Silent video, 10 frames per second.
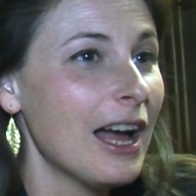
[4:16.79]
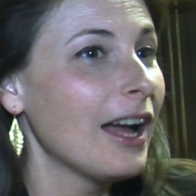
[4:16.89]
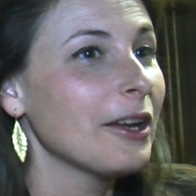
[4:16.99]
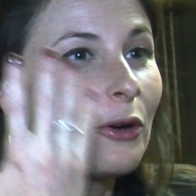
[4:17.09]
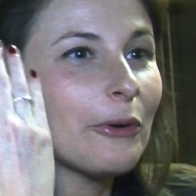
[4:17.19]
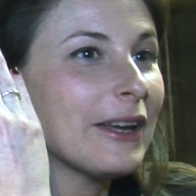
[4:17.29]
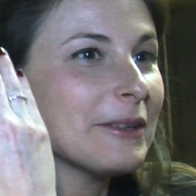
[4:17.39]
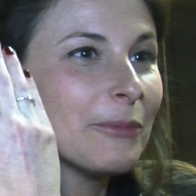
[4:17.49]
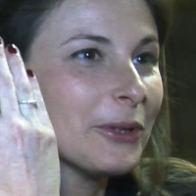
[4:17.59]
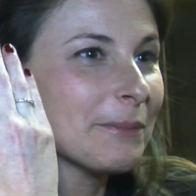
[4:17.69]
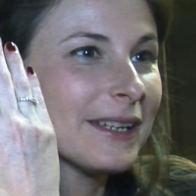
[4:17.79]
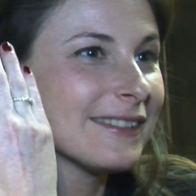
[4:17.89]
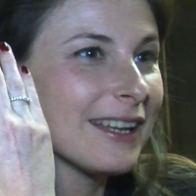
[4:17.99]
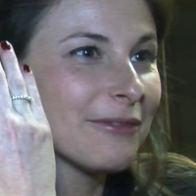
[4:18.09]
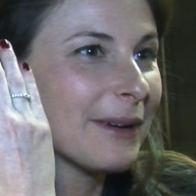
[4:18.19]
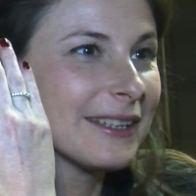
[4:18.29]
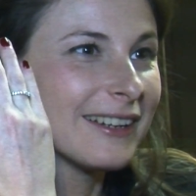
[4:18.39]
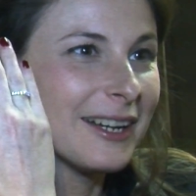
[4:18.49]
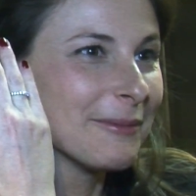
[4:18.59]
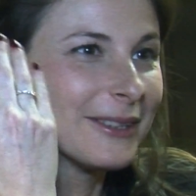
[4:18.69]
I already bought myself my
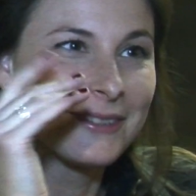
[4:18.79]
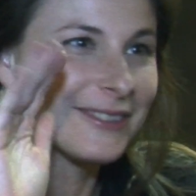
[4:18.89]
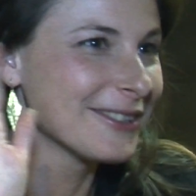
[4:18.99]
diamonds.